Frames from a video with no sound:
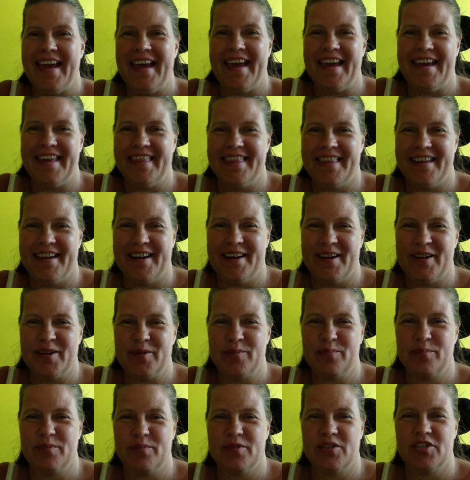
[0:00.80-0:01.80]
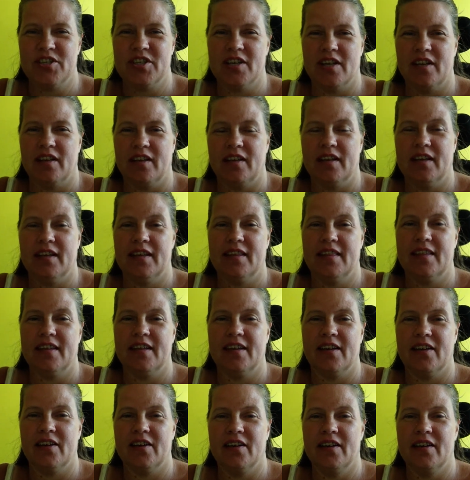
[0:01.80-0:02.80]
Hey there, Leith
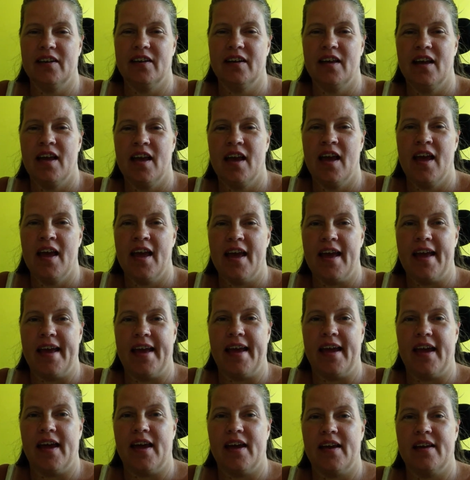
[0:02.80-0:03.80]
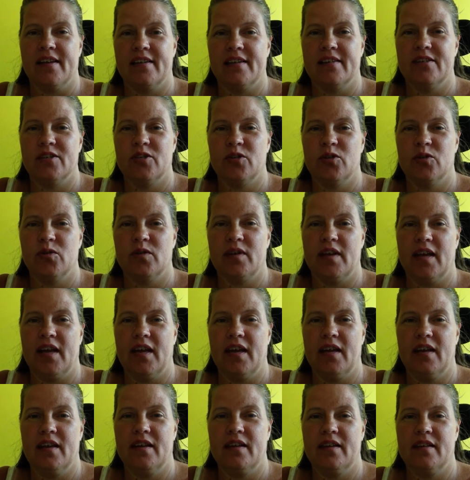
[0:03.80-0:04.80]
here, and
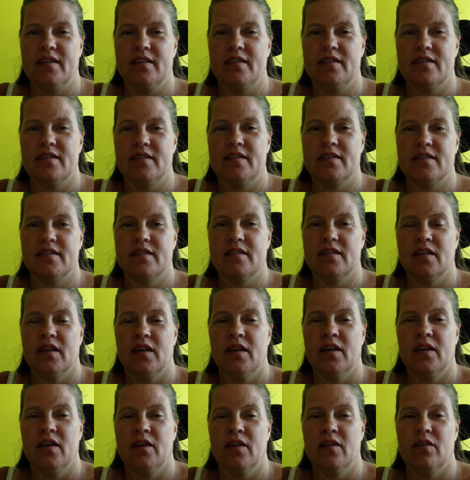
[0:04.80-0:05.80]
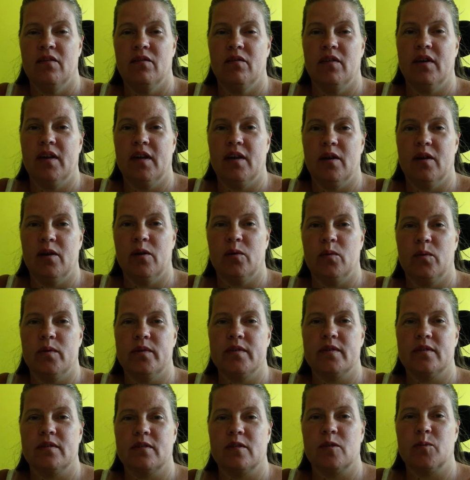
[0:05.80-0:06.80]
today's video
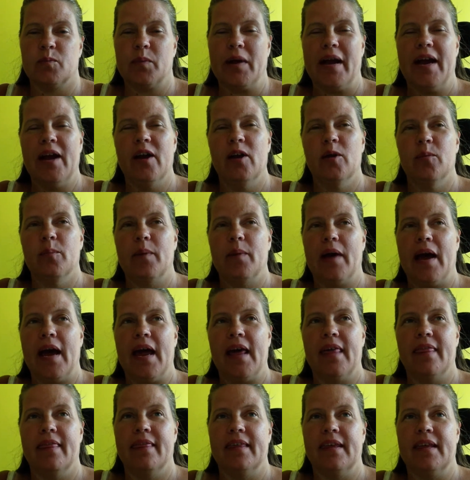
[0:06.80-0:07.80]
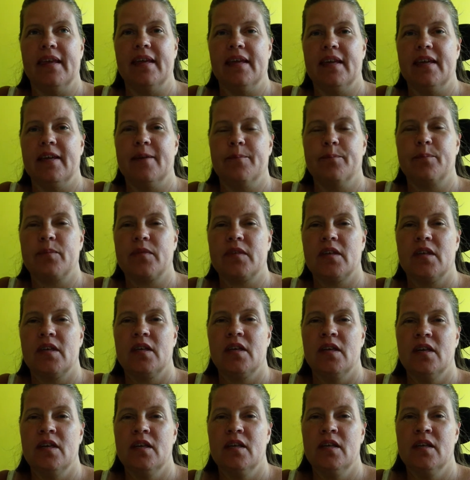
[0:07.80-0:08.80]
was inspired by the
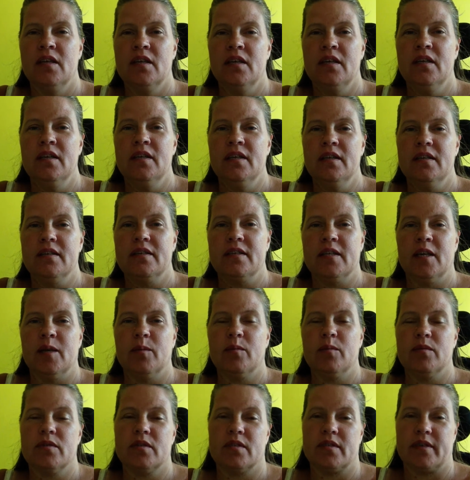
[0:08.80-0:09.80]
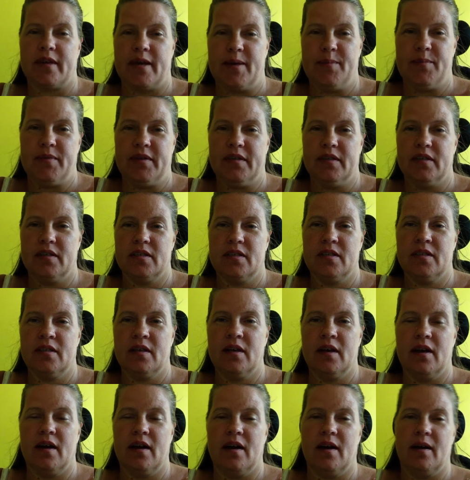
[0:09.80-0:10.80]
team assignment.
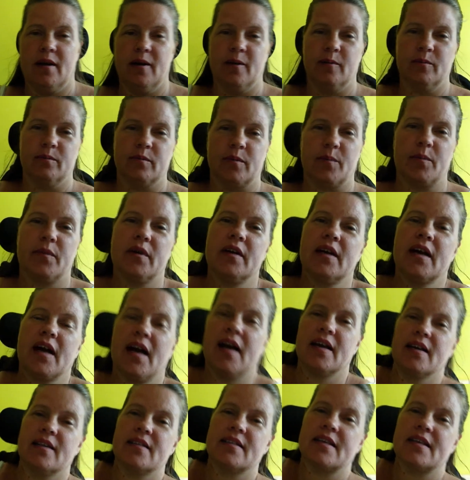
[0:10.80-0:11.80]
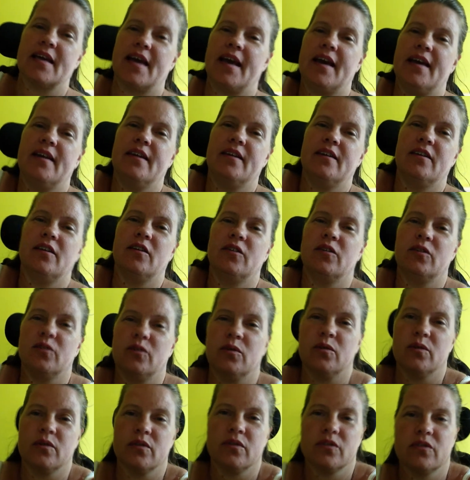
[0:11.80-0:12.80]
I'm going to kind of tie it into
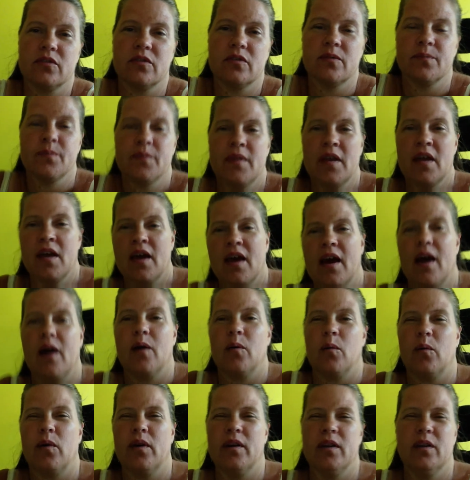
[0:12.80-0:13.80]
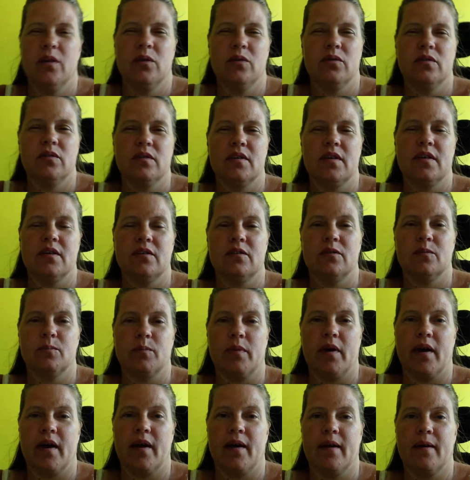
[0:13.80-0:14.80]
two because I want to use it as
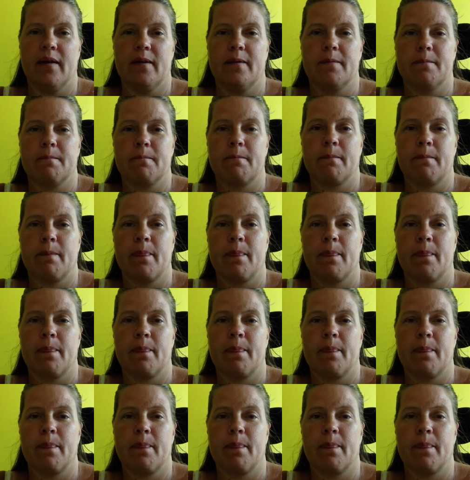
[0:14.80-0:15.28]
my